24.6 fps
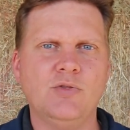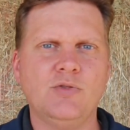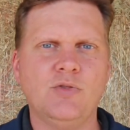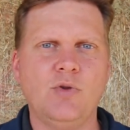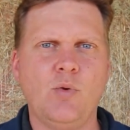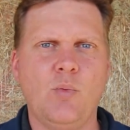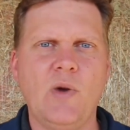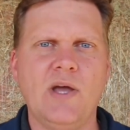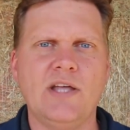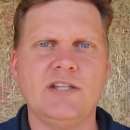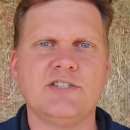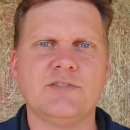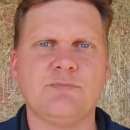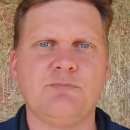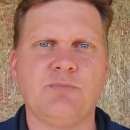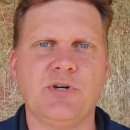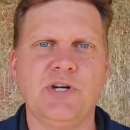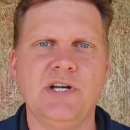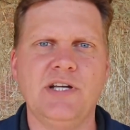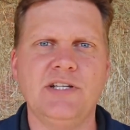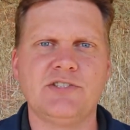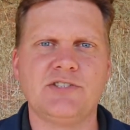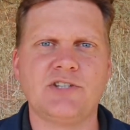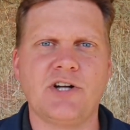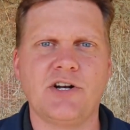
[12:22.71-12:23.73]
The wet
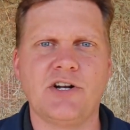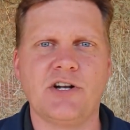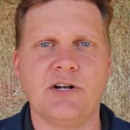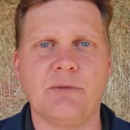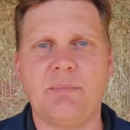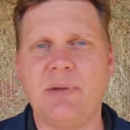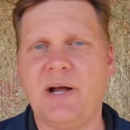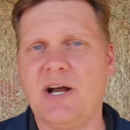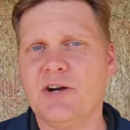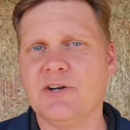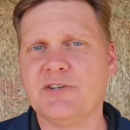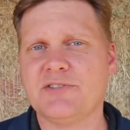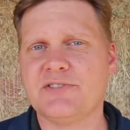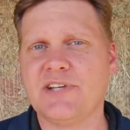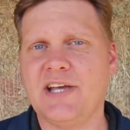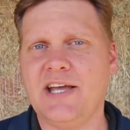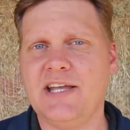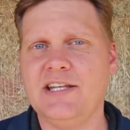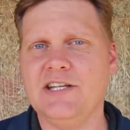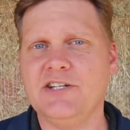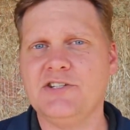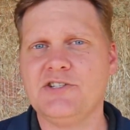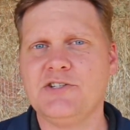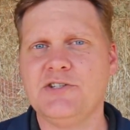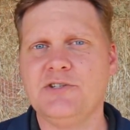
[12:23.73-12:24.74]
spring started a
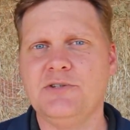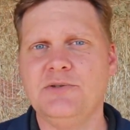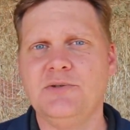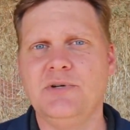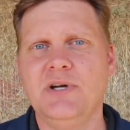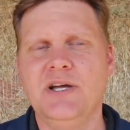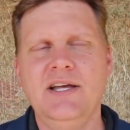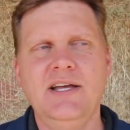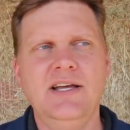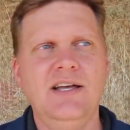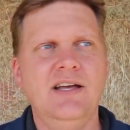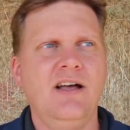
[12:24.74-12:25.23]
parasite issue.